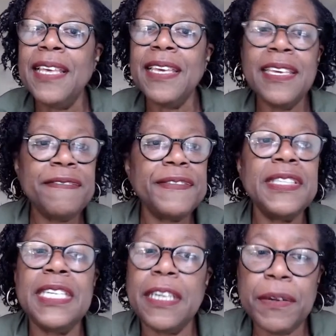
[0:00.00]
if
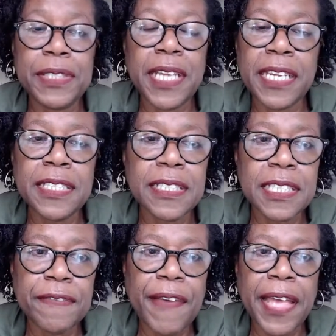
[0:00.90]

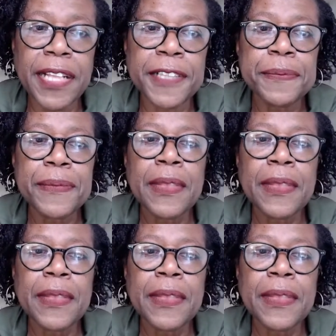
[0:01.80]
negotiations fail.